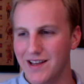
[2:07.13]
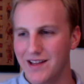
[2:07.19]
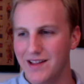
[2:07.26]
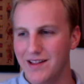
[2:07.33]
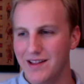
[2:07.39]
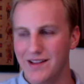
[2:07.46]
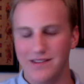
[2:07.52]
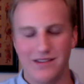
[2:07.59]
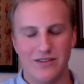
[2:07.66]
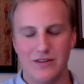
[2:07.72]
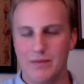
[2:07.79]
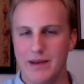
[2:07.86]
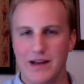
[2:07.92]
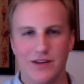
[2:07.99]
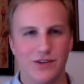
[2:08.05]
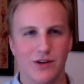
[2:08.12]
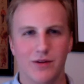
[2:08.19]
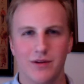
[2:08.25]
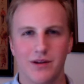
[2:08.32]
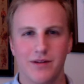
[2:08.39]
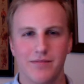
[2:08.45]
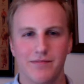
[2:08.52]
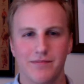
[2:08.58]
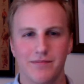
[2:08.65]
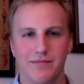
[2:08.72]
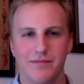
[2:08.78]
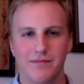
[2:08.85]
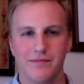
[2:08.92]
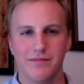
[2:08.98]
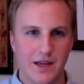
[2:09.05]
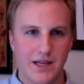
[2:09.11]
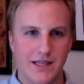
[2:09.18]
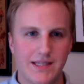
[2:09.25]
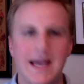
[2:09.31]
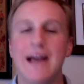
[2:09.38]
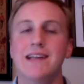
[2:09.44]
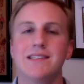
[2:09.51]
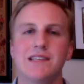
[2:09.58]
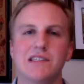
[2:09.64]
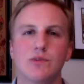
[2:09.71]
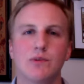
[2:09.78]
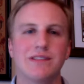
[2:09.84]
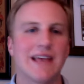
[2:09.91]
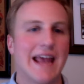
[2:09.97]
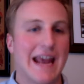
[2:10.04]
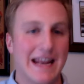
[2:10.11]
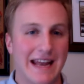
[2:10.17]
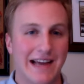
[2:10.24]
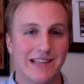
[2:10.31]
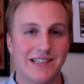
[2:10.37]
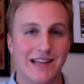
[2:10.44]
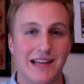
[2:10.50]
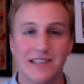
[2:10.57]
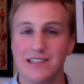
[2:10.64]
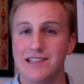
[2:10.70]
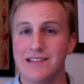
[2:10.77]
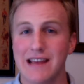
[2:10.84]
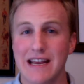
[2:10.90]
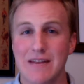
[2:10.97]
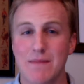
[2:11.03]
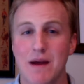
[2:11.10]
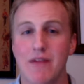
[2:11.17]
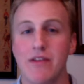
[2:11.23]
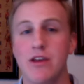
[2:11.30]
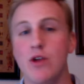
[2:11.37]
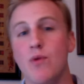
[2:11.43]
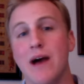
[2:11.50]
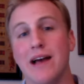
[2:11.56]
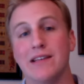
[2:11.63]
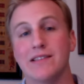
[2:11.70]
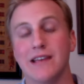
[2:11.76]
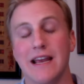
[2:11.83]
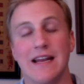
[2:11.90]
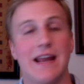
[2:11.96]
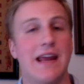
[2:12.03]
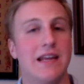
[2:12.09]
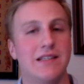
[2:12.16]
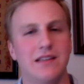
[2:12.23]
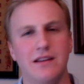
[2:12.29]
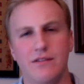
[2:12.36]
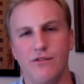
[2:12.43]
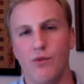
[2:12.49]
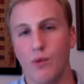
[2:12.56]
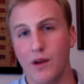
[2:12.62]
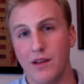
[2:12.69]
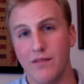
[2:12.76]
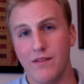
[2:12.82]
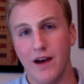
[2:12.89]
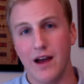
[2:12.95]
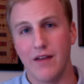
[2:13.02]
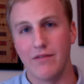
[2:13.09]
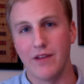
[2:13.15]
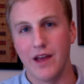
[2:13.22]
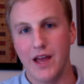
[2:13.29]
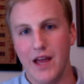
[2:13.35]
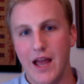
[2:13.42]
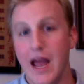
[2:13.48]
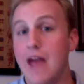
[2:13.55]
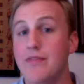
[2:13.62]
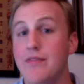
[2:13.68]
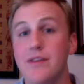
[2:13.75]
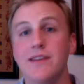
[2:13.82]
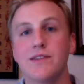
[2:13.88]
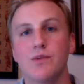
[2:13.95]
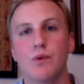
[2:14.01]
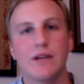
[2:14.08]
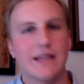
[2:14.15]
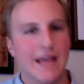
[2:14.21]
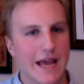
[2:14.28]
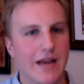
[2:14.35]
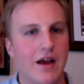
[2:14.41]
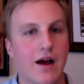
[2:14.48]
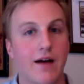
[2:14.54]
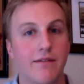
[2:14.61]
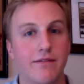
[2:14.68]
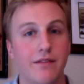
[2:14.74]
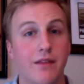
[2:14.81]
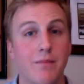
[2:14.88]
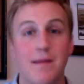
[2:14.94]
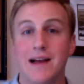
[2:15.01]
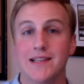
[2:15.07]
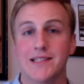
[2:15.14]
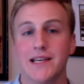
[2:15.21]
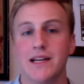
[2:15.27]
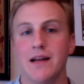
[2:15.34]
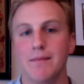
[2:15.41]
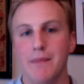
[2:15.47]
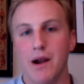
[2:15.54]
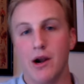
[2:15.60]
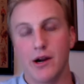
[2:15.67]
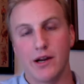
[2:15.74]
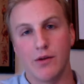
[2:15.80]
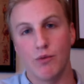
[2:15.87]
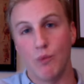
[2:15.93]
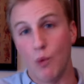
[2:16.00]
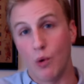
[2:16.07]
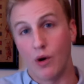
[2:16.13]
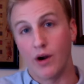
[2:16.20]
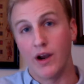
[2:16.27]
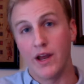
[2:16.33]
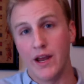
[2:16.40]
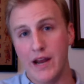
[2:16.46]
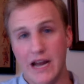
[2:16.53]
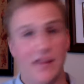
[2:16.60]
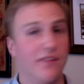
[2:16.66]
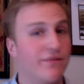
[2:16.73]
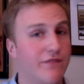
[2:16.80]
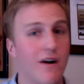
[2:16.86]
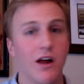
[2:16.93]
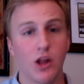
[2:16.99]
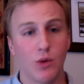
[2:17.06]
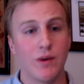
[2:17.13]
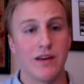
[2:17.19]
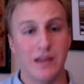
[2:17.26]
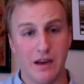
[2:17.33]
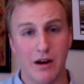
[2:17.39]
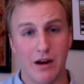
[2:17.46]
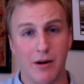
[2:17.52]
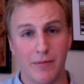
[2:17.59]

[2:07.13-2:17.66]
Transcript: That's such a bad joke. Texas was annexed as a state by the U.S. in 1845, and this would kick off the Mexican-American War in the following year.